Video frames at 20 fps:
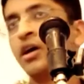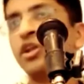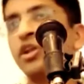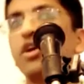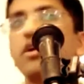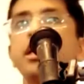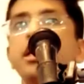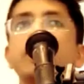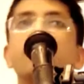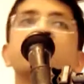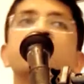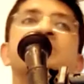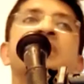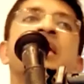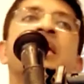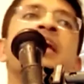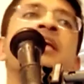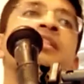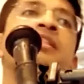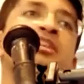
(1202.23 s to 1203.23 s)
Now he was
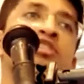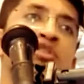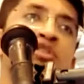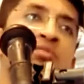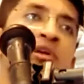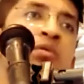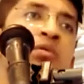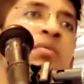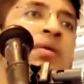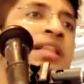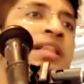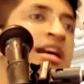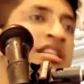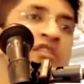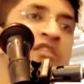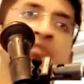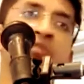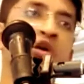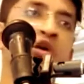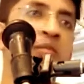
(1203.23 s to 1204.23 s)
saying this to Prabhupada
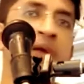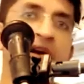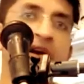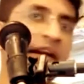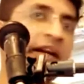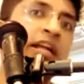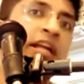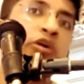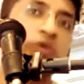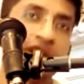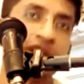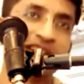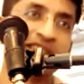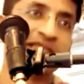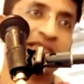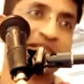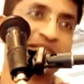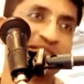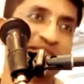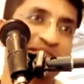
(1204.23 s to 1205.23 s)
as if Prabhupada didn't know it.
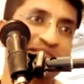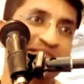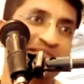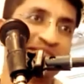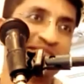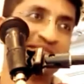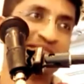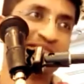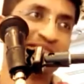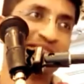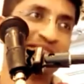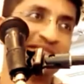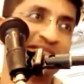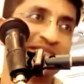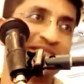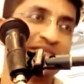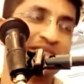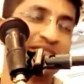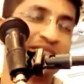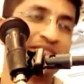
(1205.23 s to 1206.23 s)

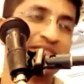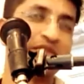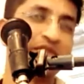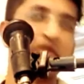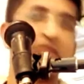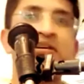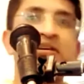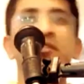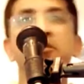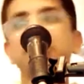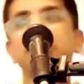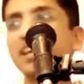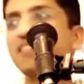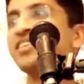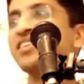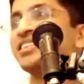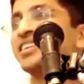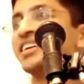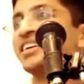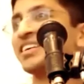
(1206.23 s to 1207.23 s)
Prabhupada knows
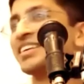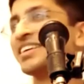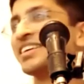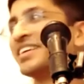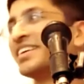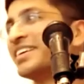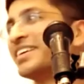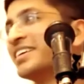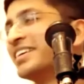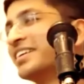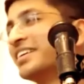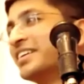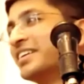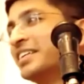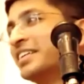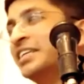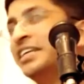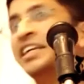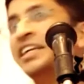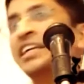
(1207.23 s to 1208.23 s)
everything.
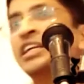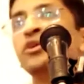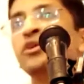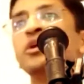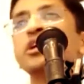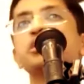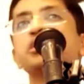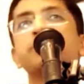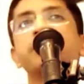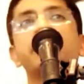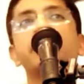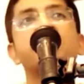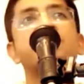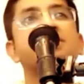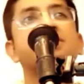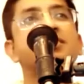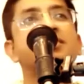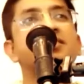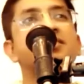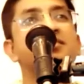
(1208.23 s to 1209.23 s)
He who has
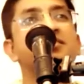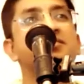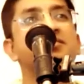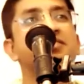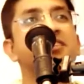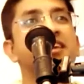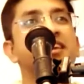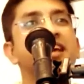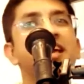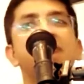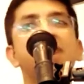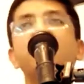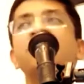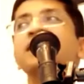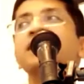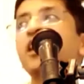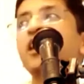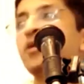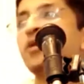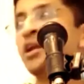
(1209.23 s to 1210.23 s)
preached in
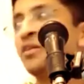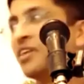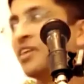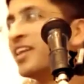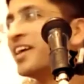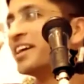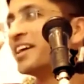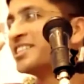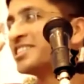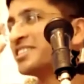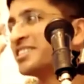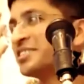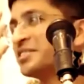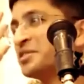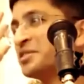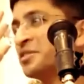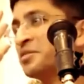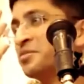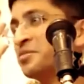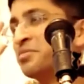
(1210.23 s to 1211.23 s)
every town and village,
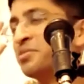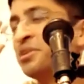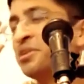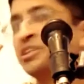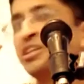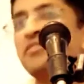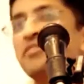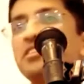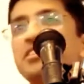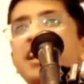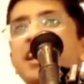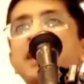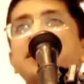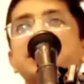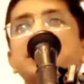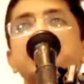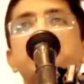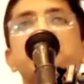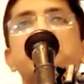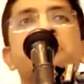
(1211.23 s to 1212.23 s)
Prithivite
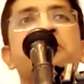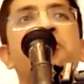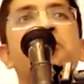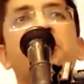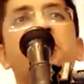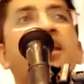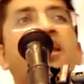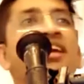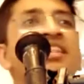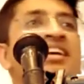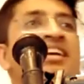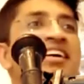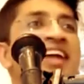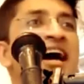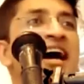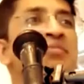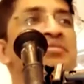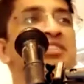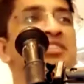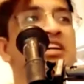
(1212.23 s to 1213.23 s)
ache jodi nogaradi
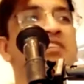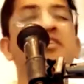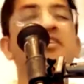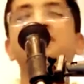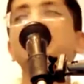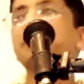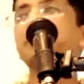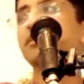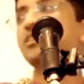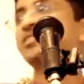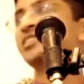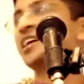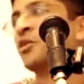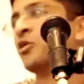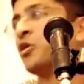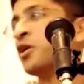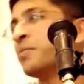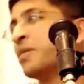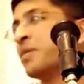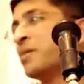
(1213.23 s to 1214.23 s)
gram sarvatra prachar
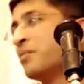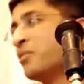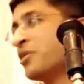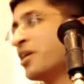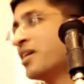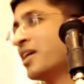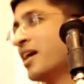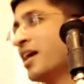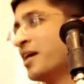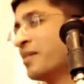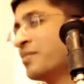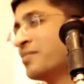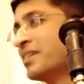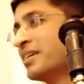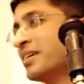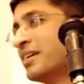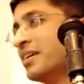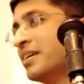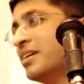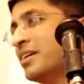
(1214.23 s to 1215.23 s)
hoy be mora naam,
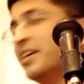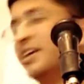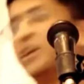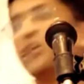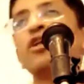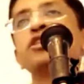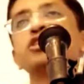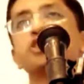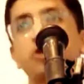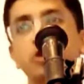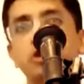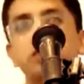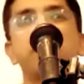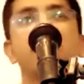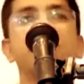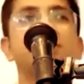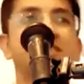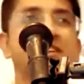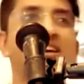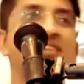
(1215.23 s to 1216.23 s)
he also knows
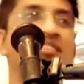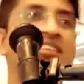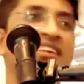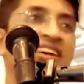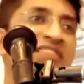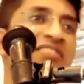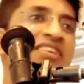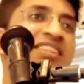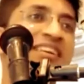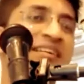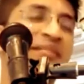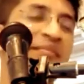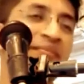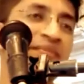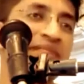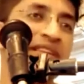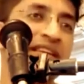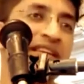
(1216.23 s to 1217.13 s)
Pancharatrika Vidhi.